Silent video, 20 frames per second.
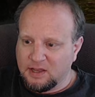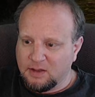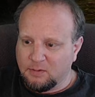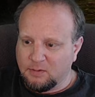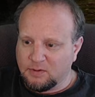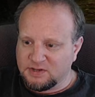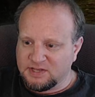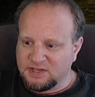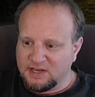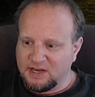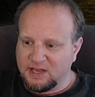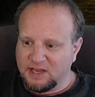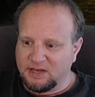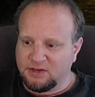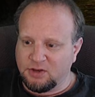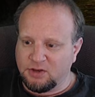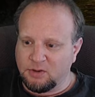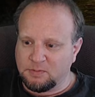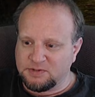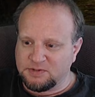We're sitting at
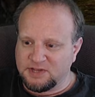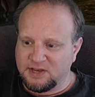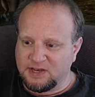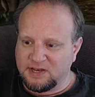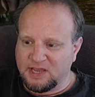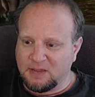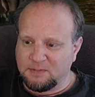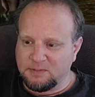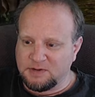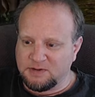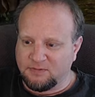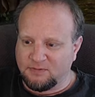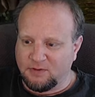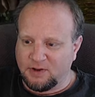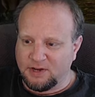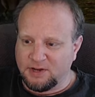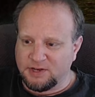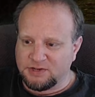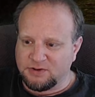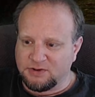2% damage
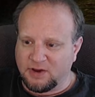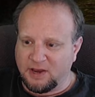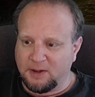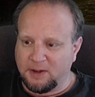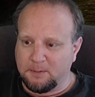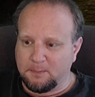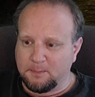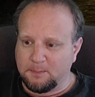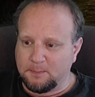avoidance, right?